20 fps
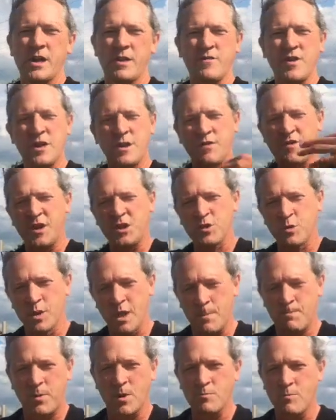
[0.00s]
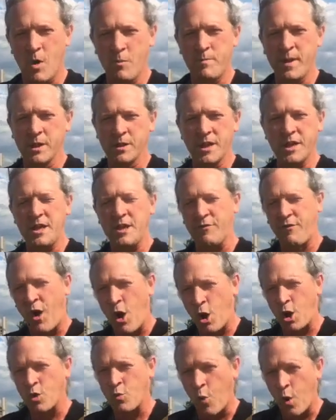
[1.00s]
of individual upward mobility, of
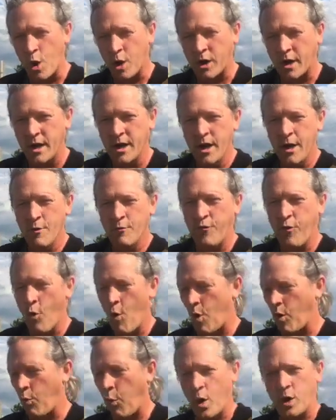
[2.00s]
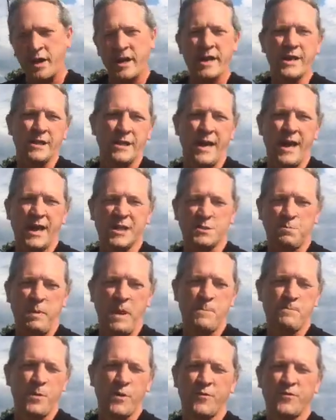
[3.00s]
hard work for working class
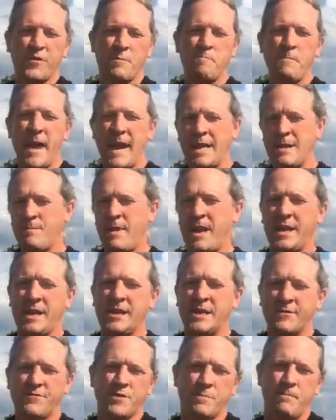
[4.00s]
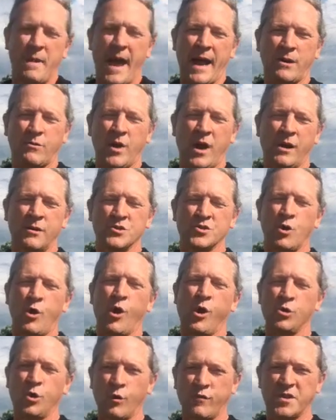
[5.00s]
people from many, many different backgrounds
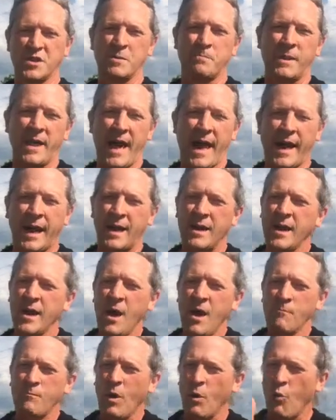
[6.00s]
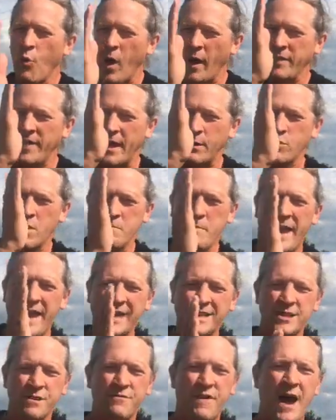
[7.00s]
all over the planet, but one that
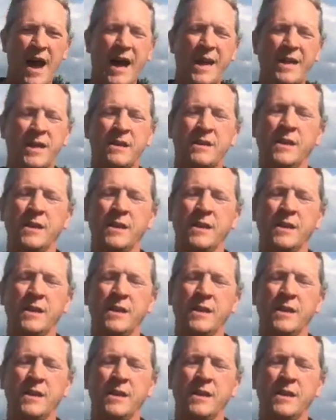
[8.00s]
remained divided